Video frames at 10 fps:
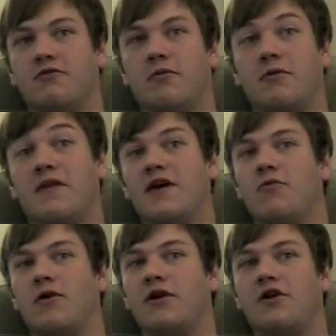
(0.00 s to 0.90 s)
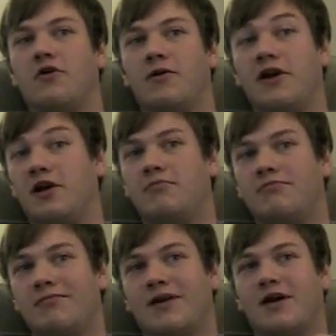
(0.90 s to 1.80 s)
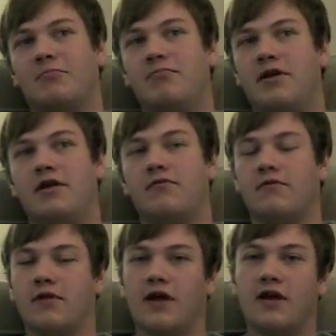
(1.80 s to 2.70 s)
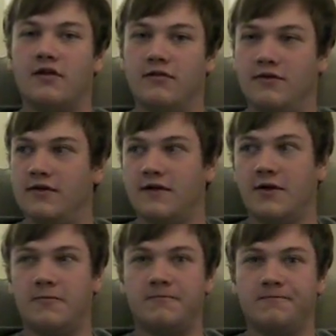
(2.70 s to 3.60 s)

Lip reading: to remember that you were in a coma and kind of pity you for that, so...